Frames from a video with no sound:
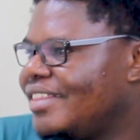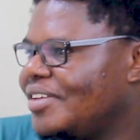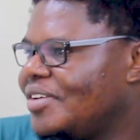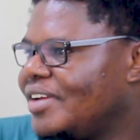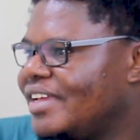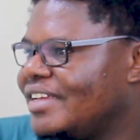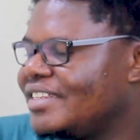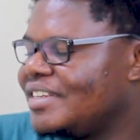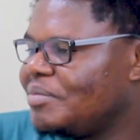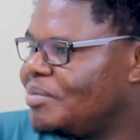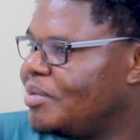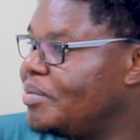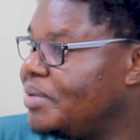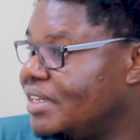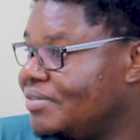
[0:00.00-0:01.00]
They were like, some
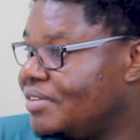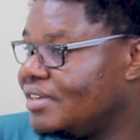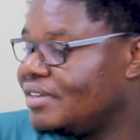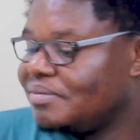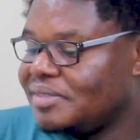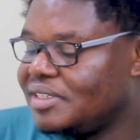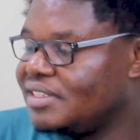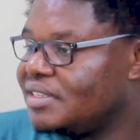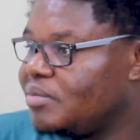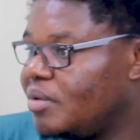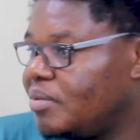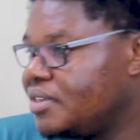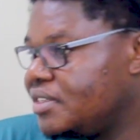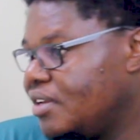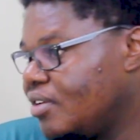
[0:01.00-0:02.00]
people believed in him. He's
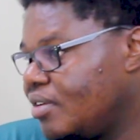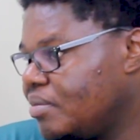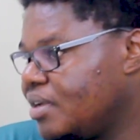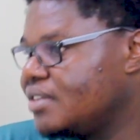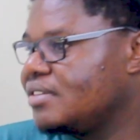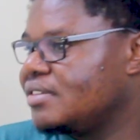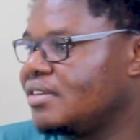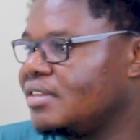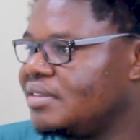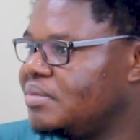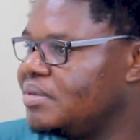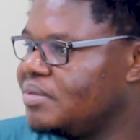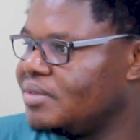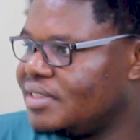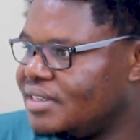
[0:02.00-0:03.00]
Zimbabwe's Elon Musk. Other
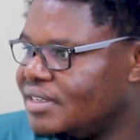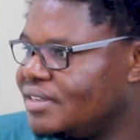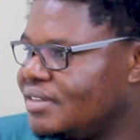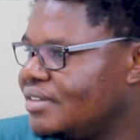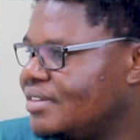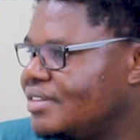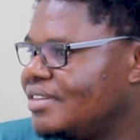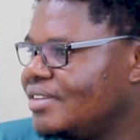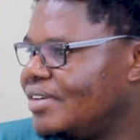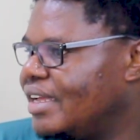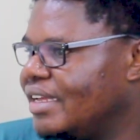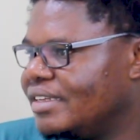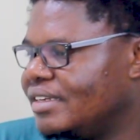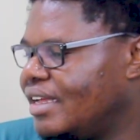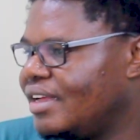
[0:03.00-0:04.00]
people didn't. They were
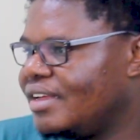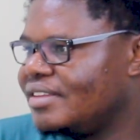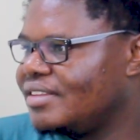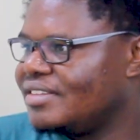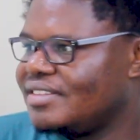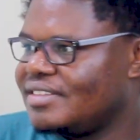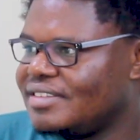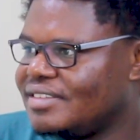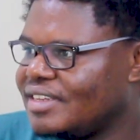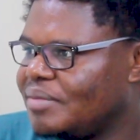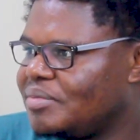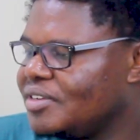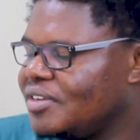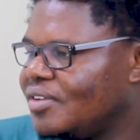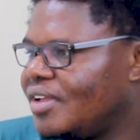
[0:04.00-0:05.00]
like, nah, it's
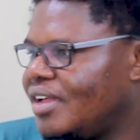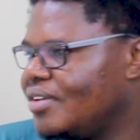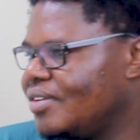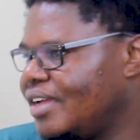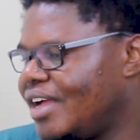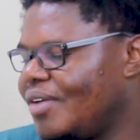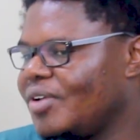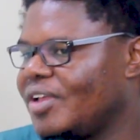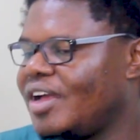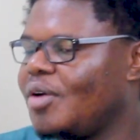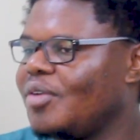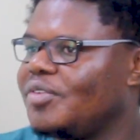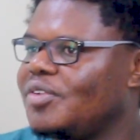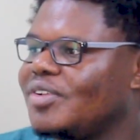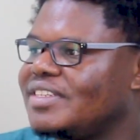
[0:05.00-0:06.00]
skeptical. How
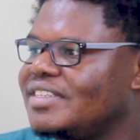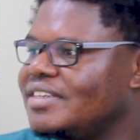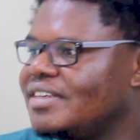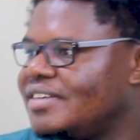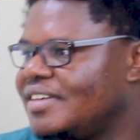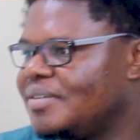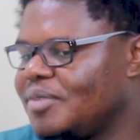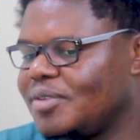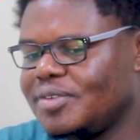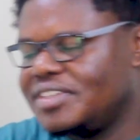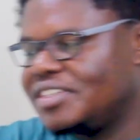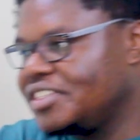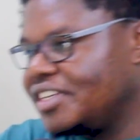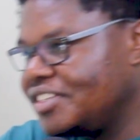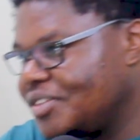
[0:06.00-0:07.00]
have you not seen a demo?
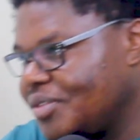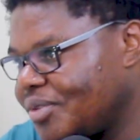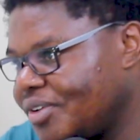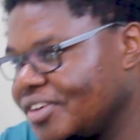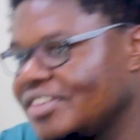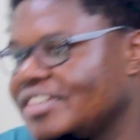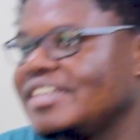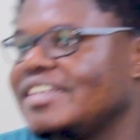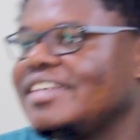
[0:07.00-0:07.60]
He's changed the world.